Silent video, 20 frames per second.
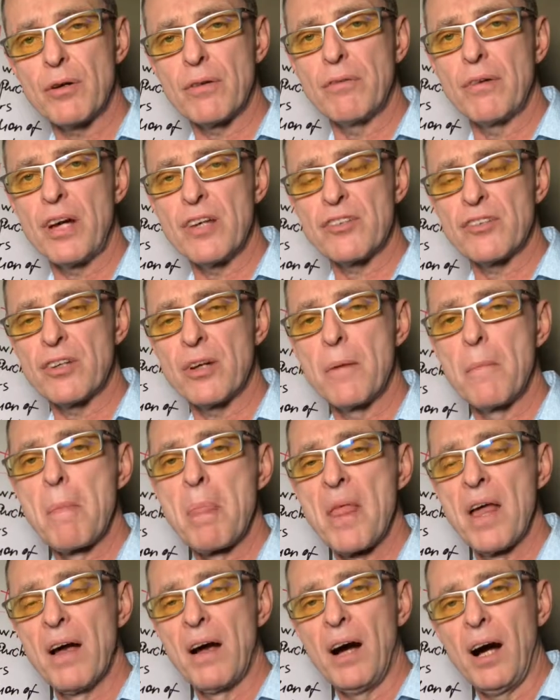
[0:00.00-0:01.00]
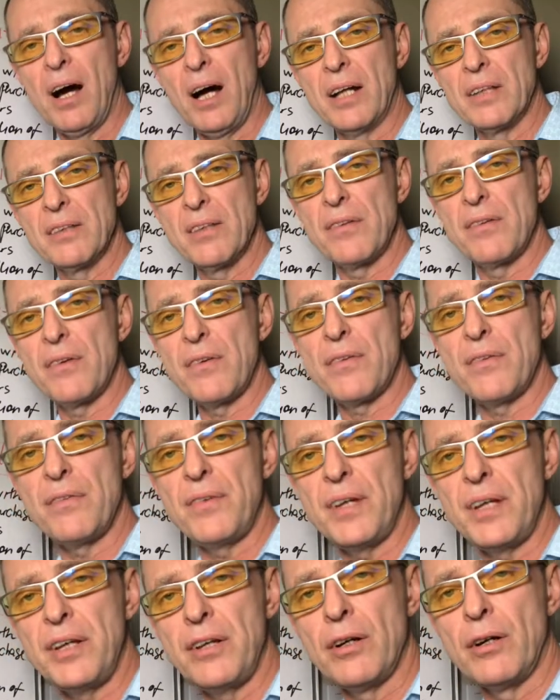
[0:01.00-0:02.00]
question under this
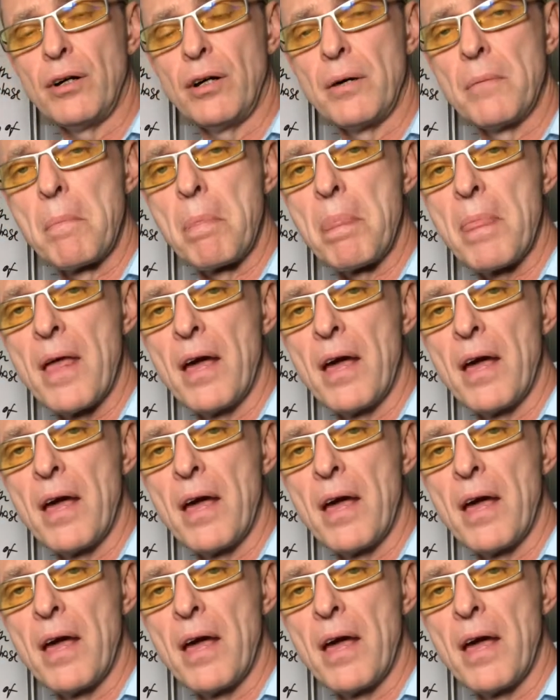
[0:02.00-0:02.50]
video.